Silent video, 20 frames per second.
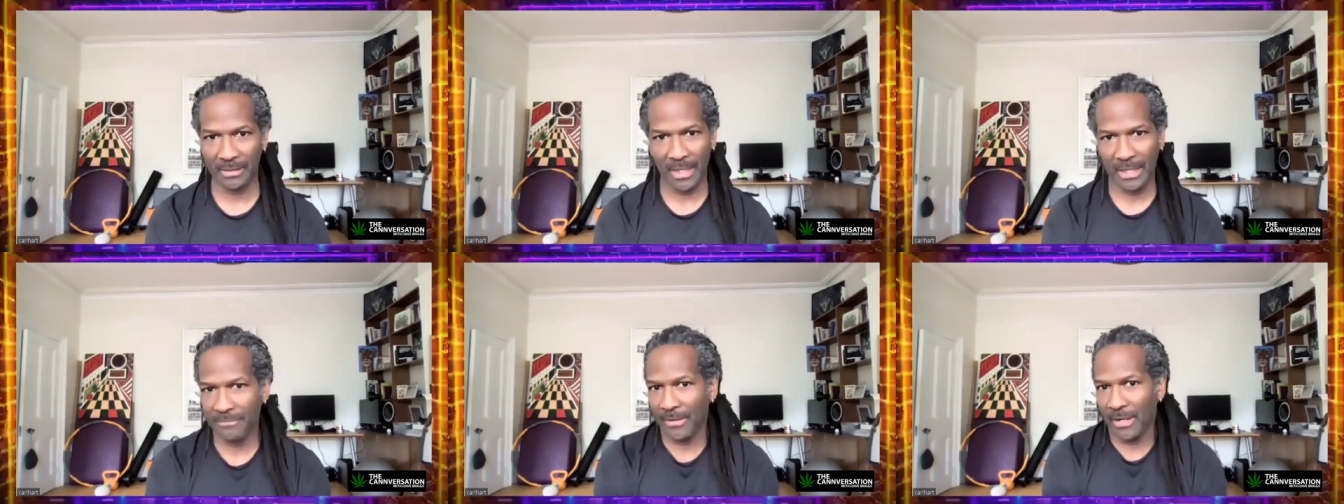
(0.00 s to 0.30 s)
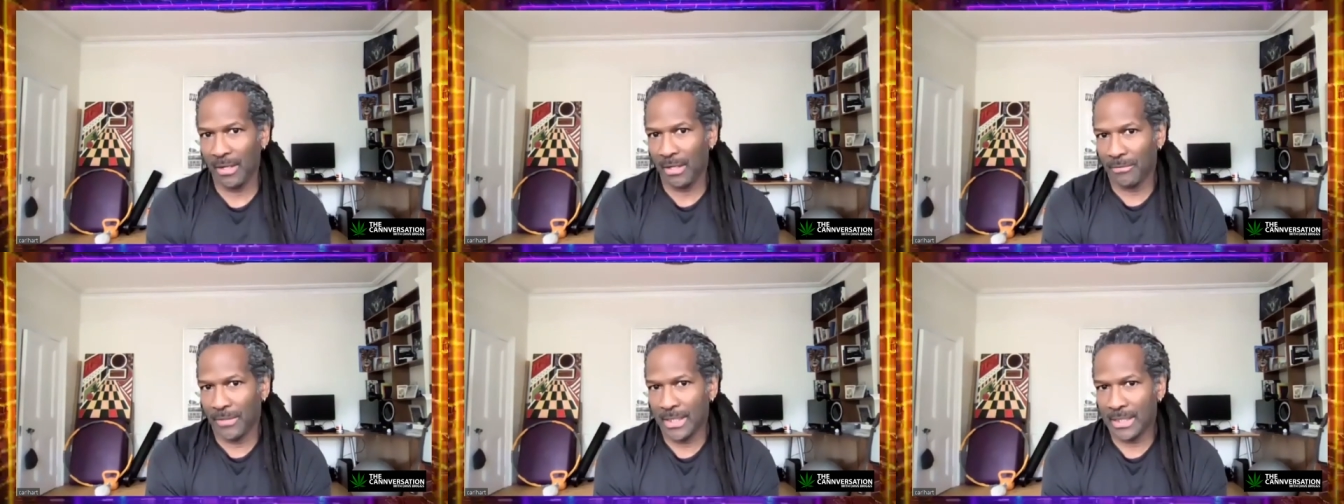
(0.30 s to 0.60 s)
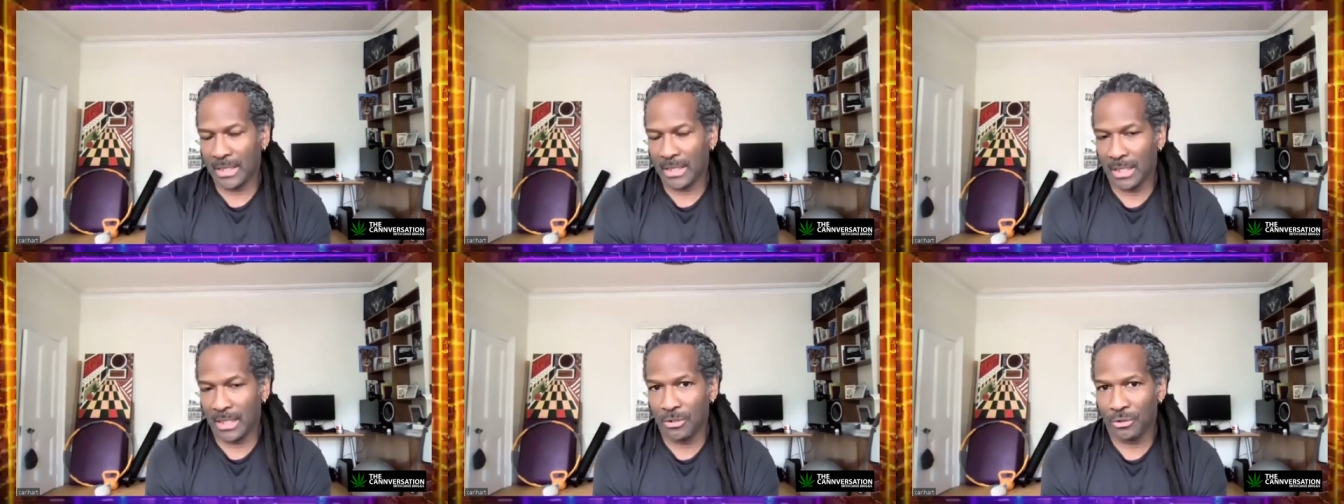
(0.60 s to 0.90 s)
They've
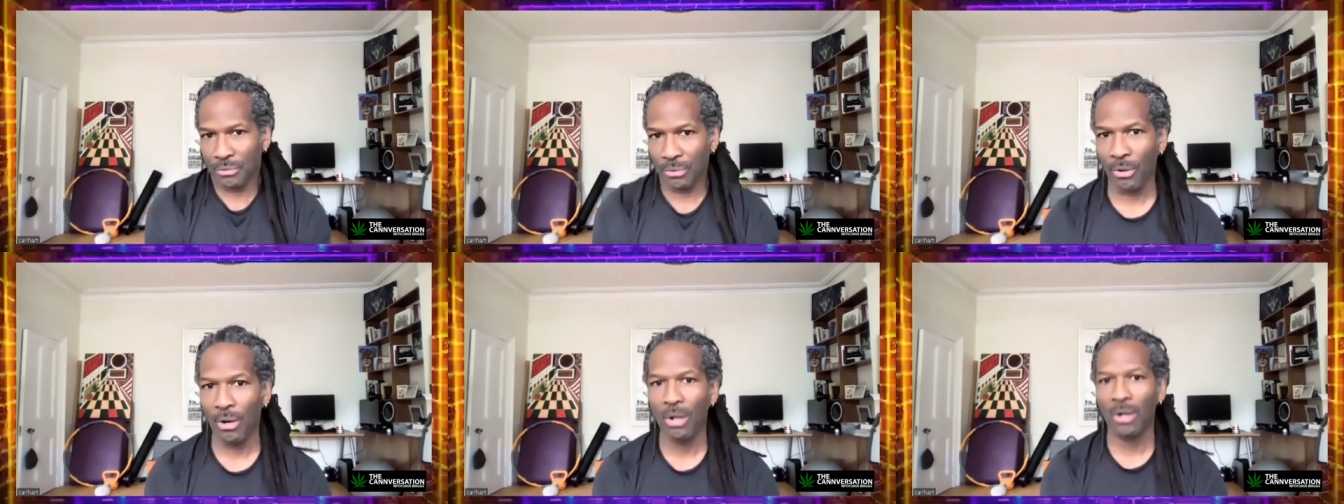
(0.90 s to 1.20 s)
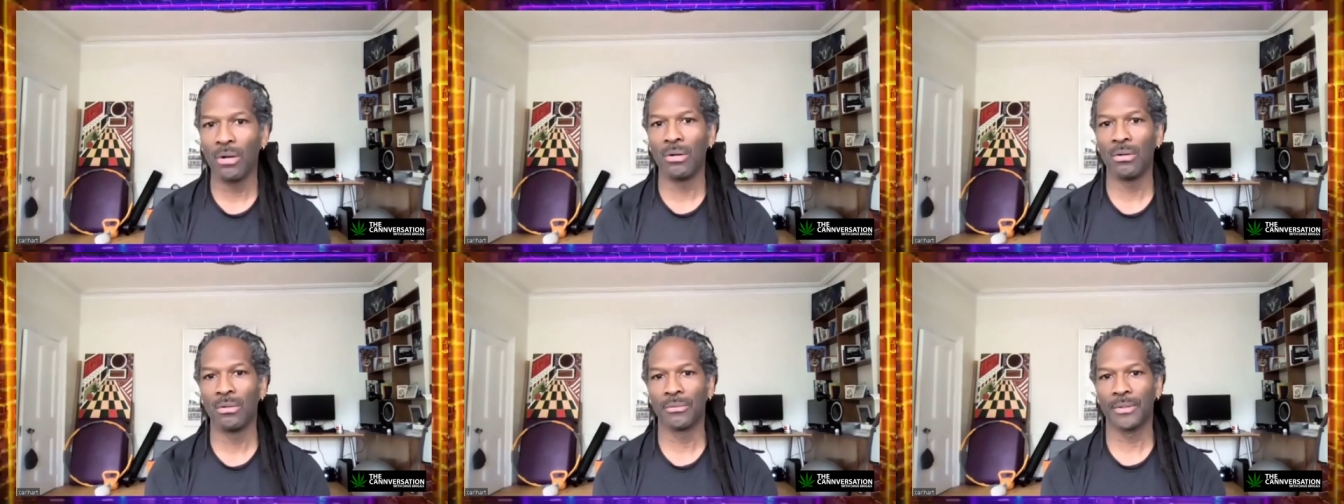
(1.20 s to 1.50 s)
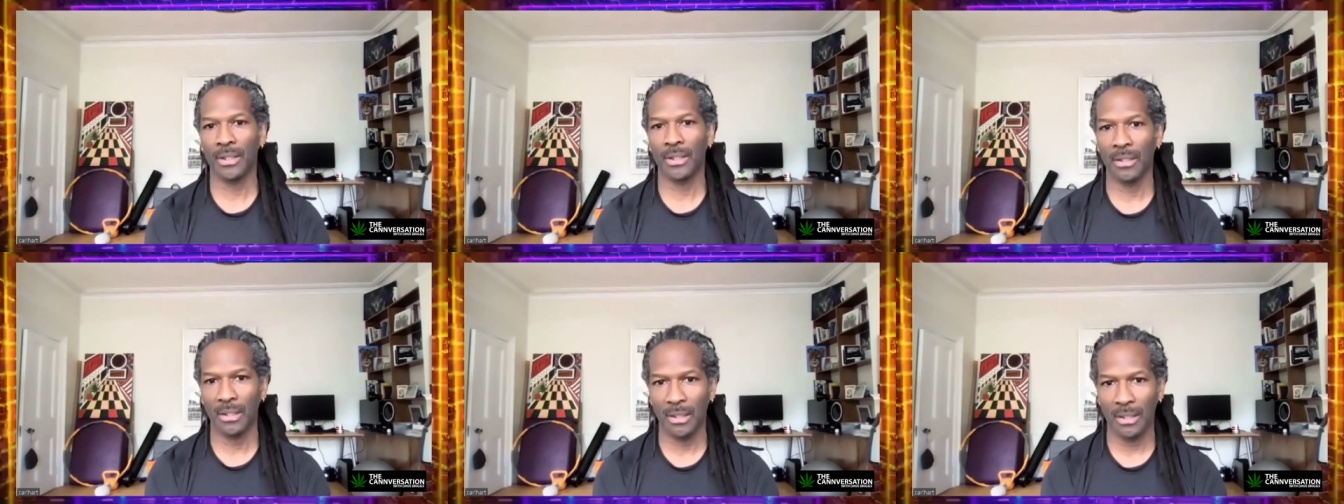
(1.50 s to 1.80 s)
always controlled
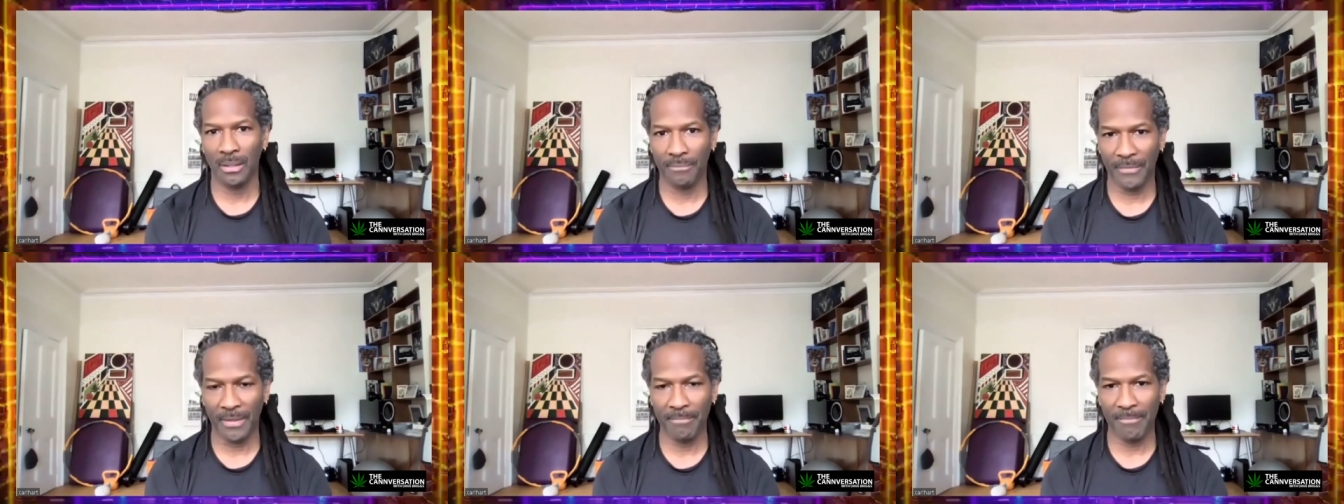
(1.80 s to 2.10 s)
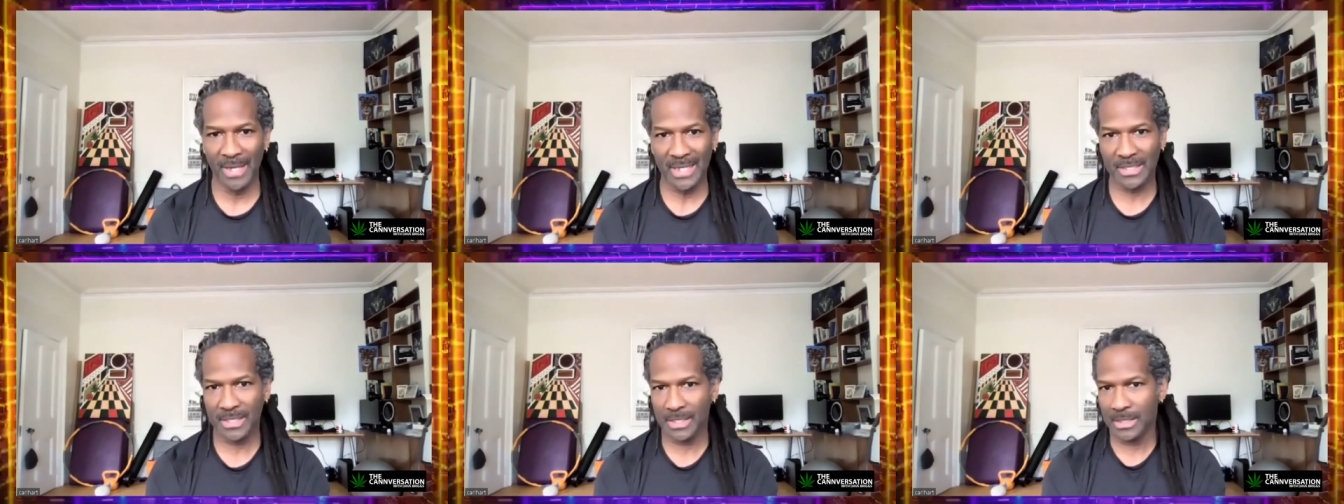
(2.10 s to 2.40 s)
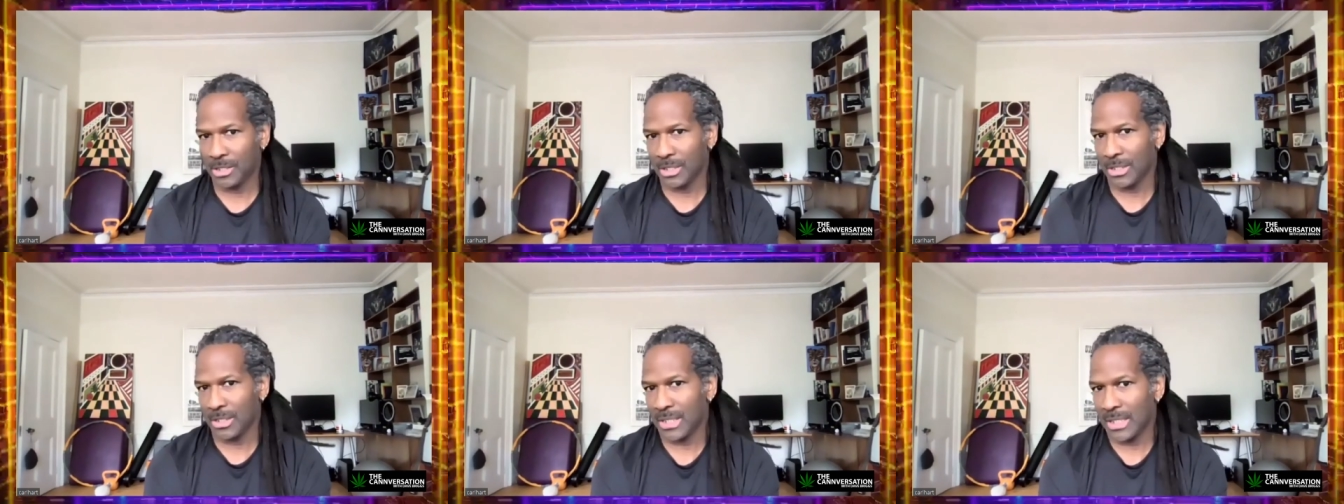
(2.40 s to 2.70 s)
uh, the
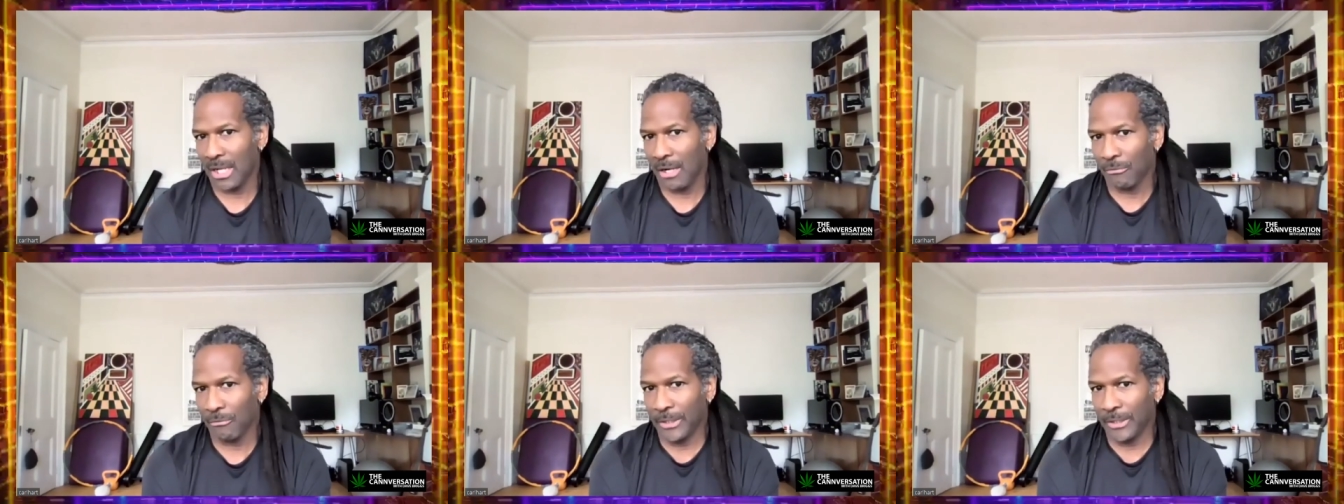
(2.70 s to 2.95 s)
messages that